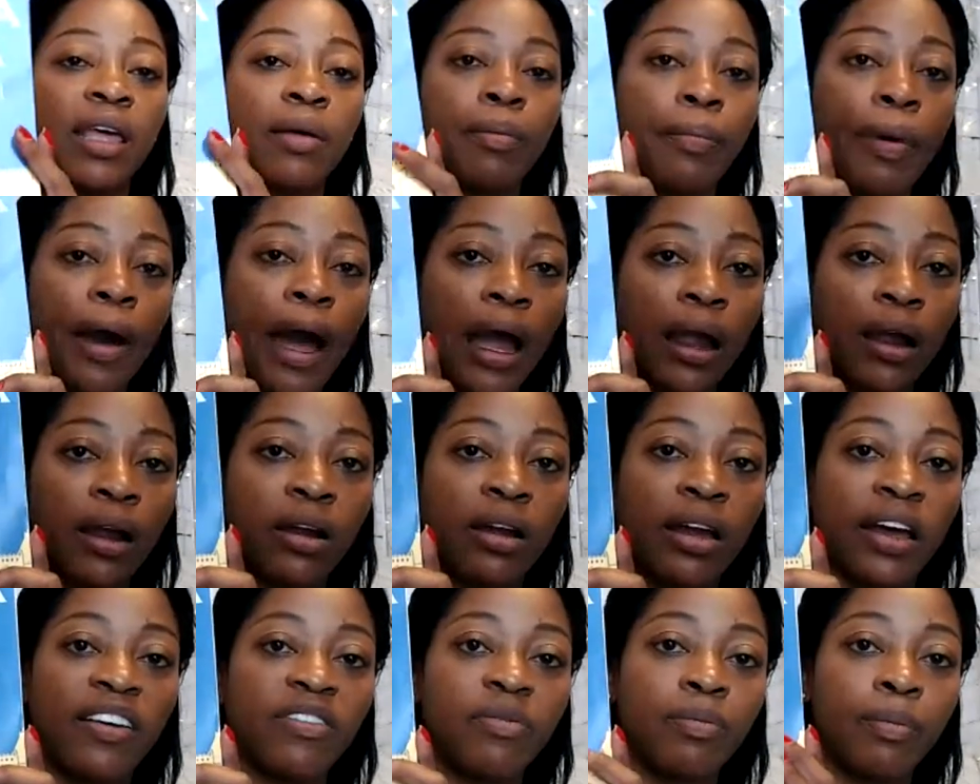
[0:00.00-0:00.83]
an
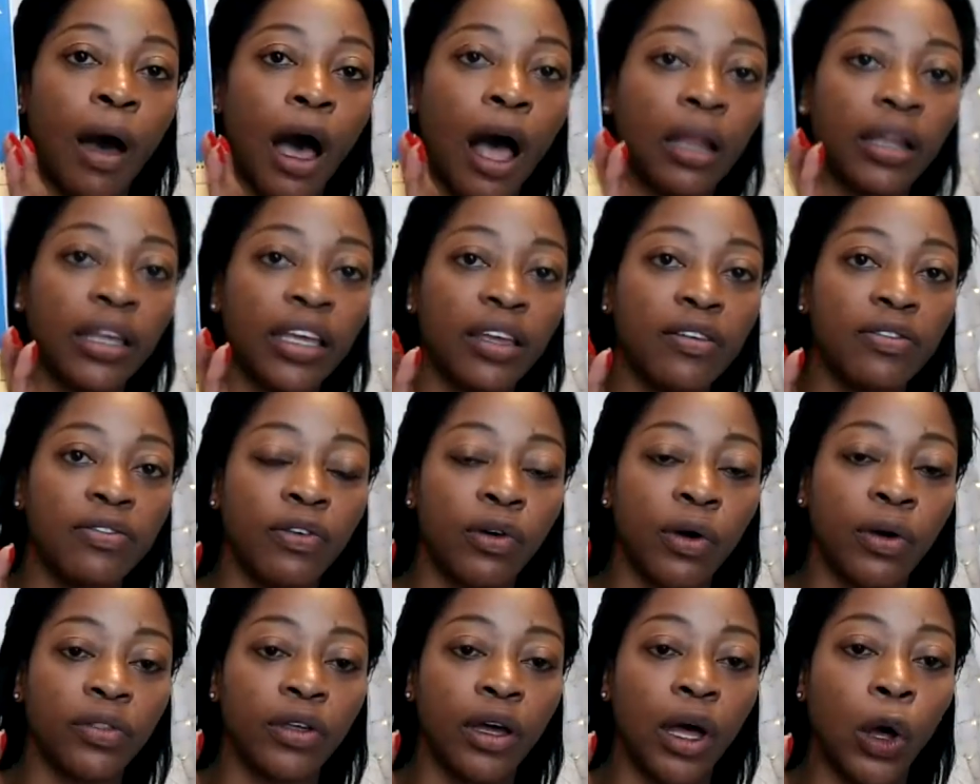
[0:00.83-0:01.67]
empire of Mali
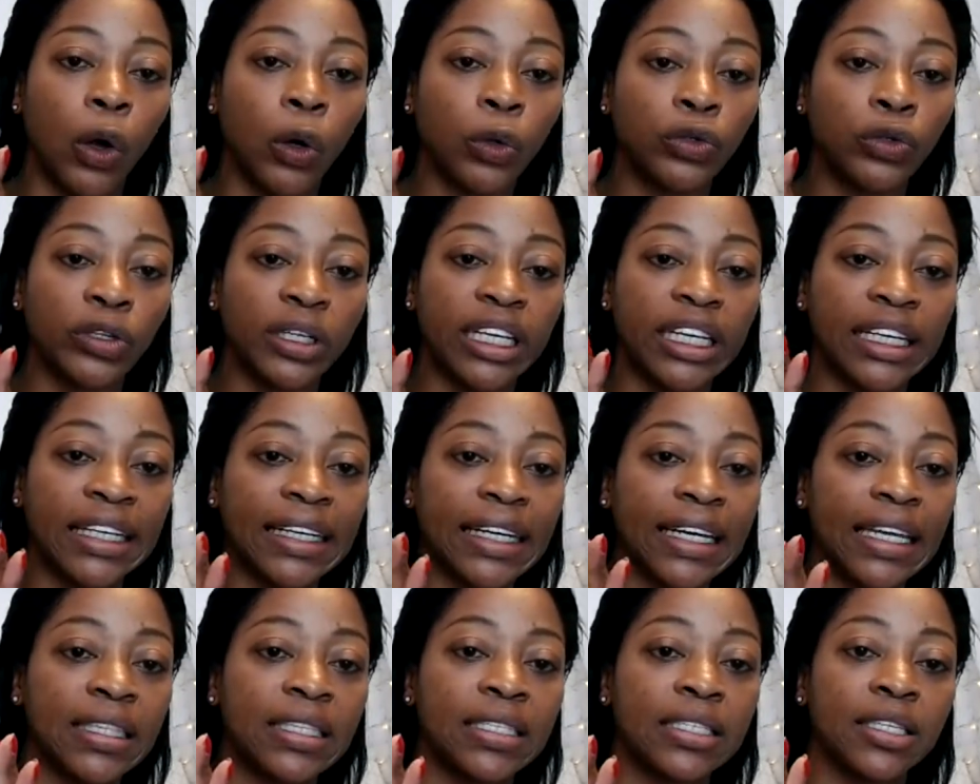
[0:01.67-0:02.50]
for the older
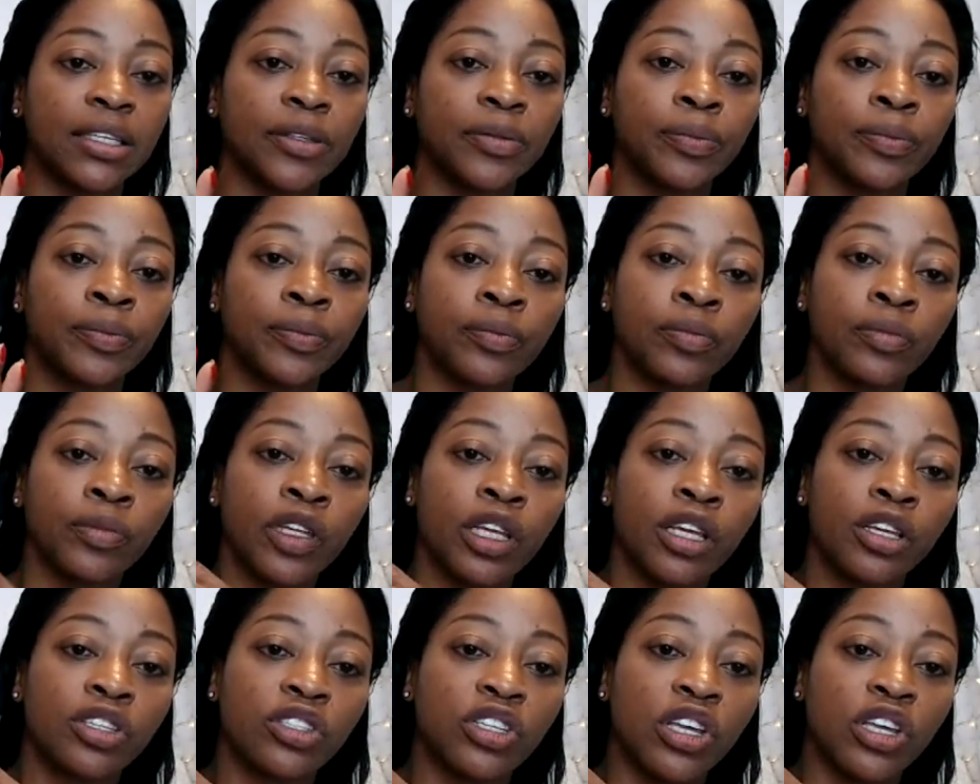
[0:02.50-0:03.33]
kids.
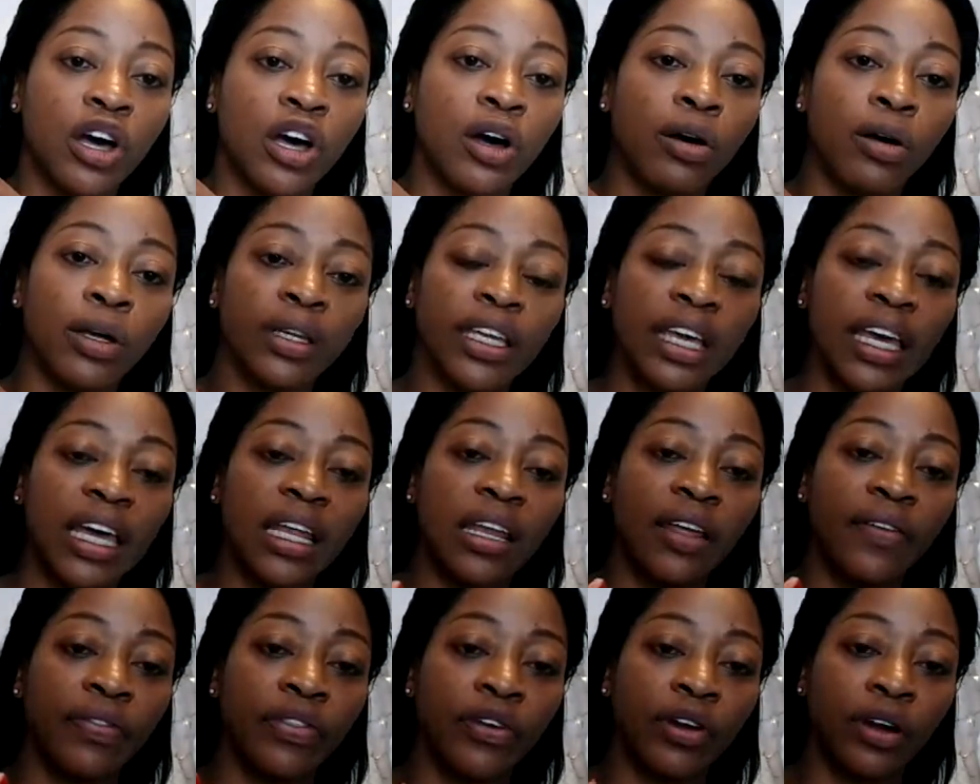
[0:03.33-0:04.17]
So
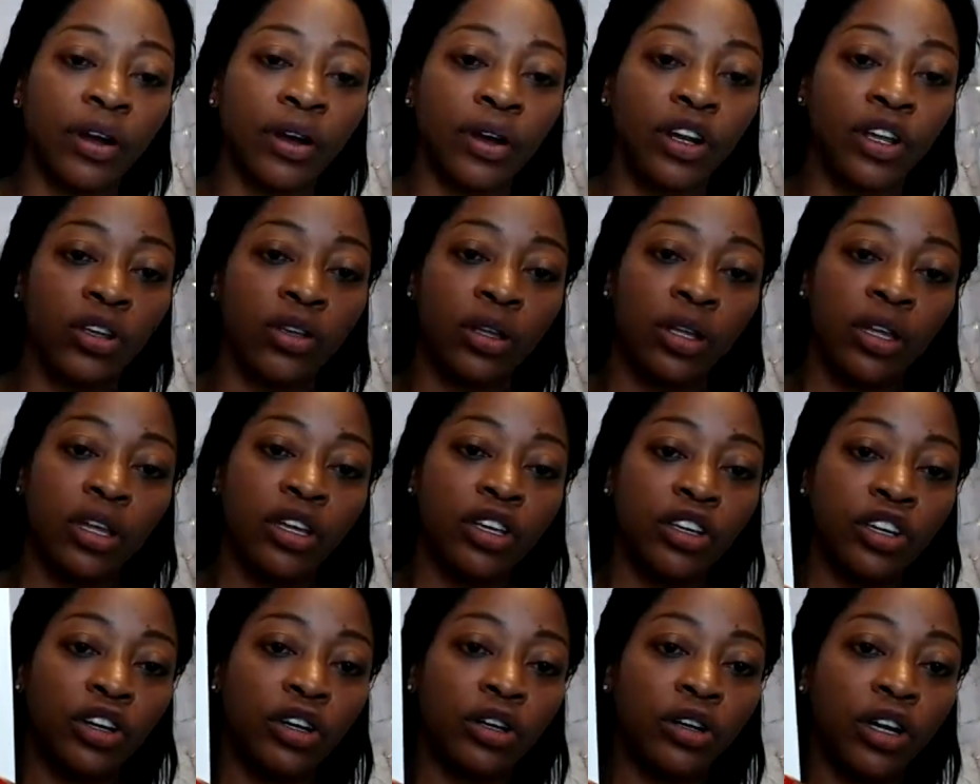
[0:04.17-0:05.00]
again, if they're gonna
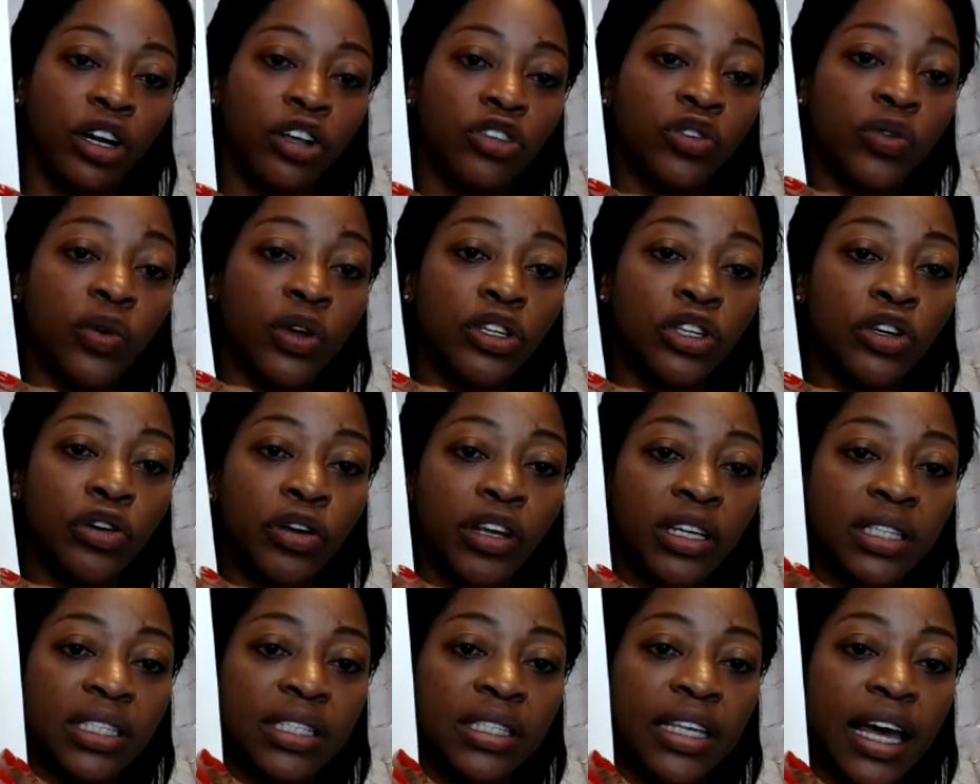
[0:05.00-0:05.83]
you're gonna do a
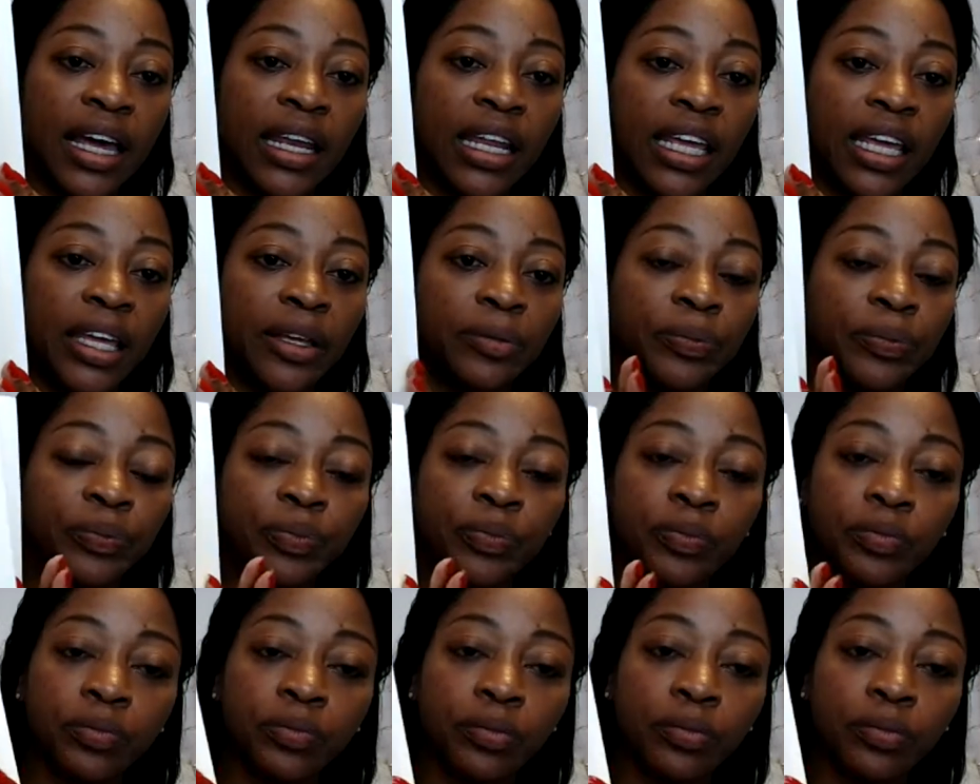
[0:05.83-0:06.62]
unit study,